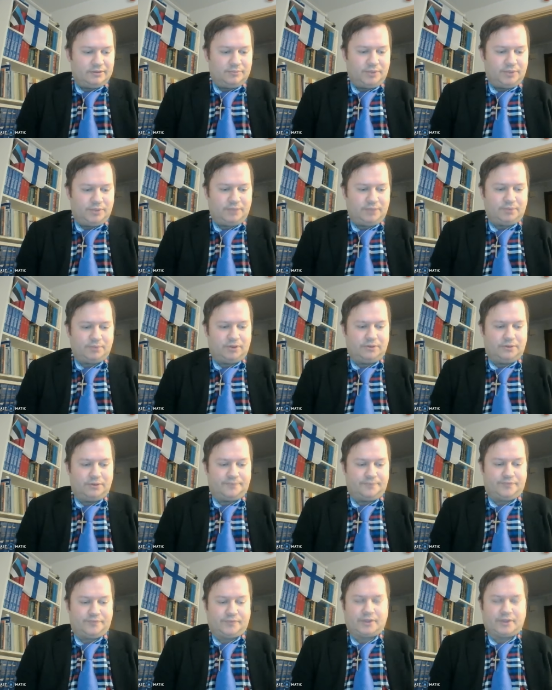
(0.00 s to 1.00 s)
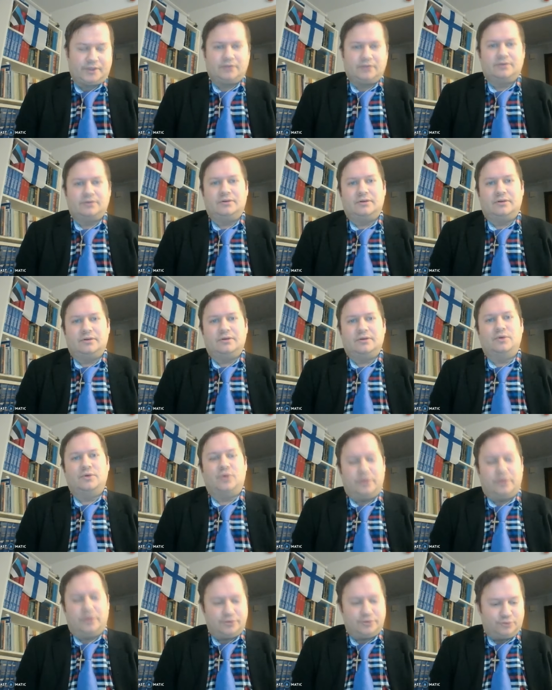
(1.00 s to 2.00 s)
People
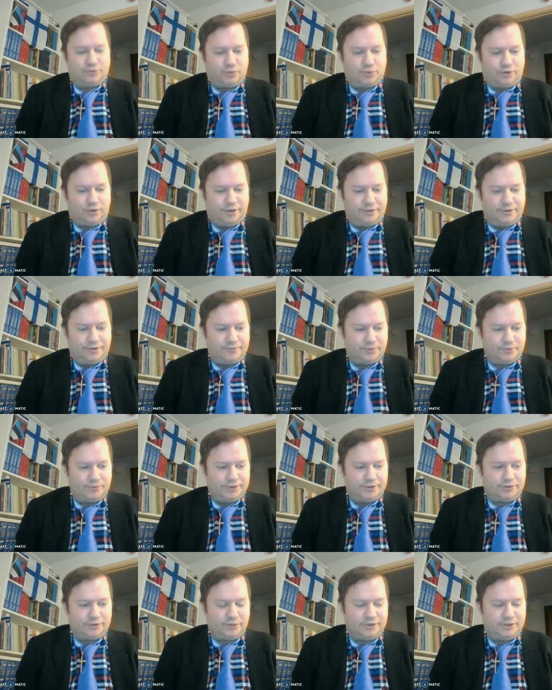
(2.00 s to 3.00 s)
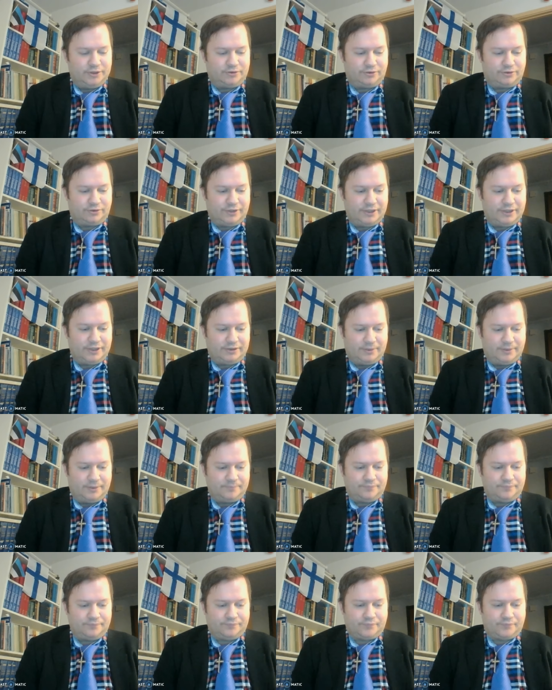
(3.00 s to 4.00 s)
who are at war with the Swedish society.
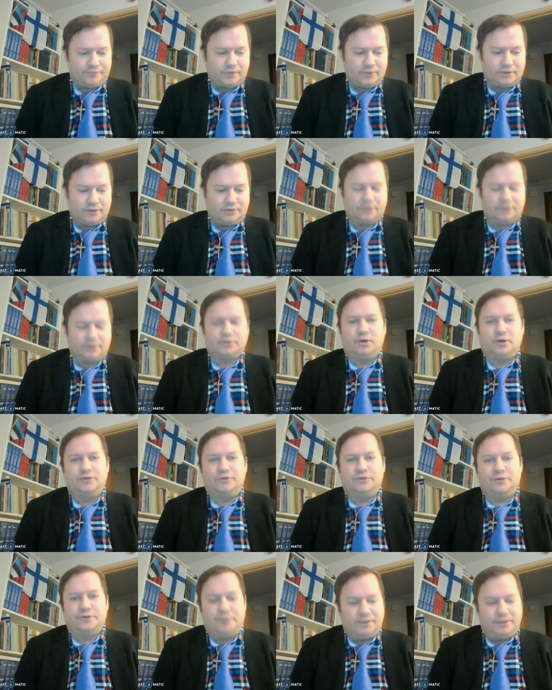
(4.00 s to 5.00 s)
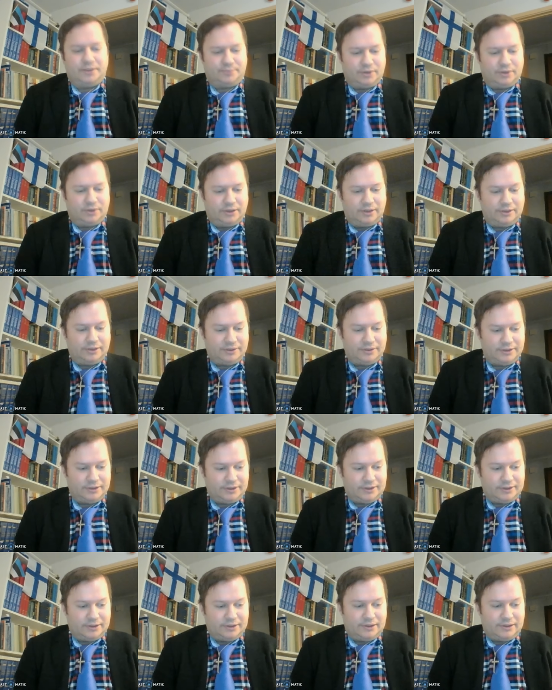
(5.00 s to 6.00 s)
Not all of the people
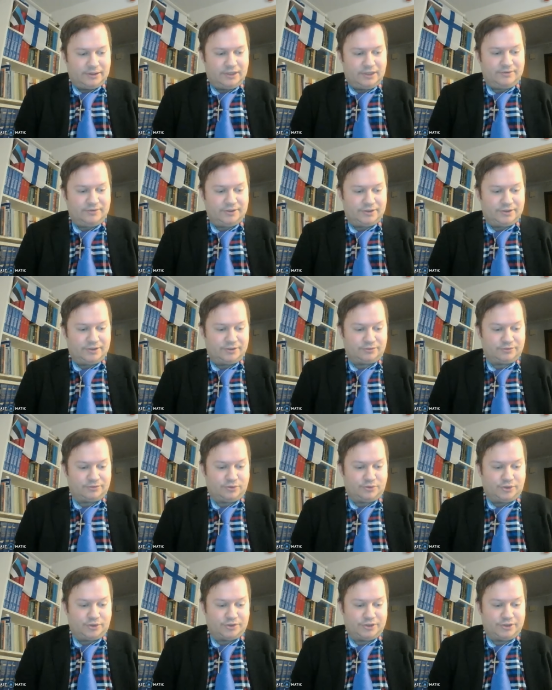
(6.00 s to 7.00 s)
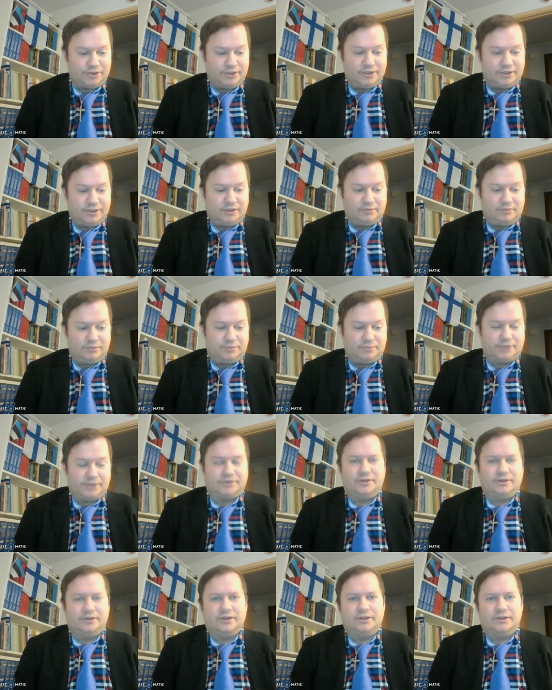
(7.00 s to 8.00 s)
living there, of course,
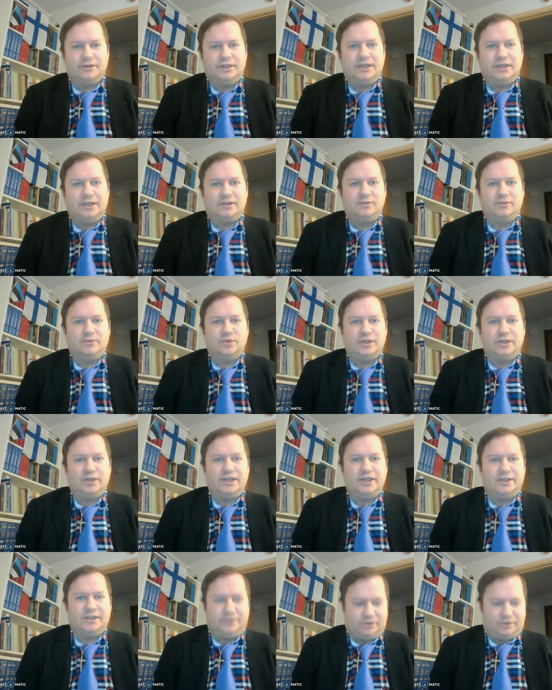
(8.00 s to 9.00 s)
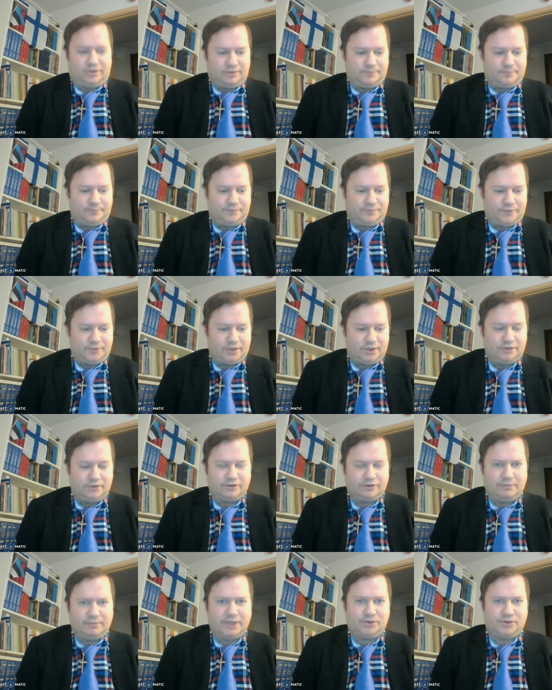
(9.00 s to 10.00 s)
but uh, Rinkeby is, as
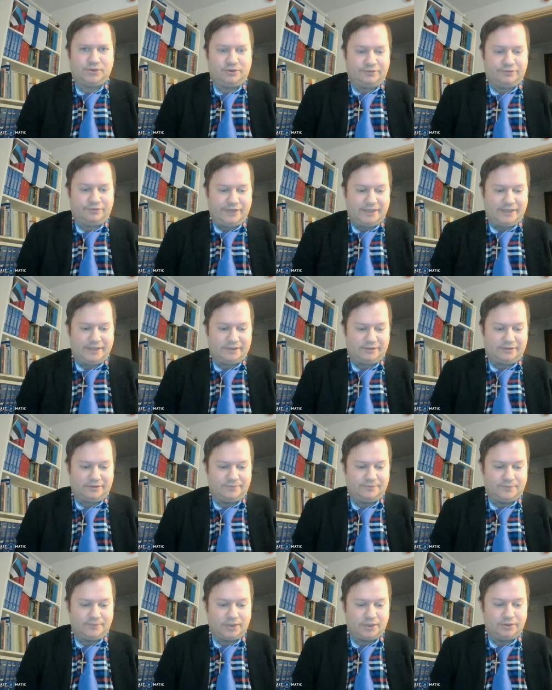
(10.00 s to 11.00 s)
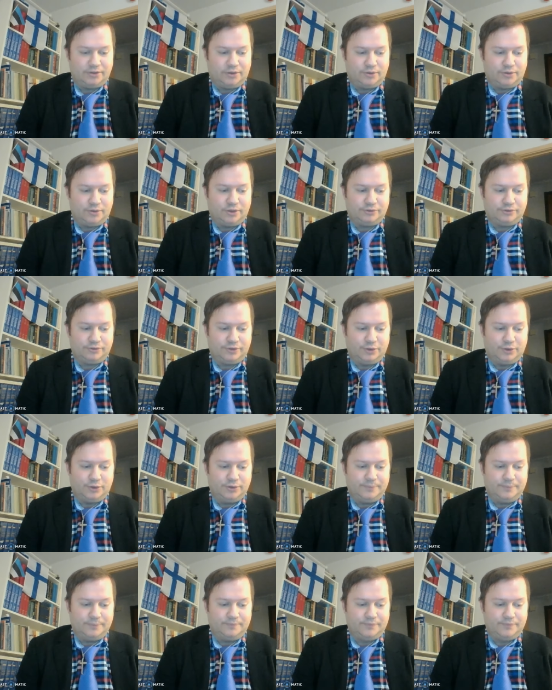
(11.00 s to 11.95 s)
a matter of fact, a no-go zone.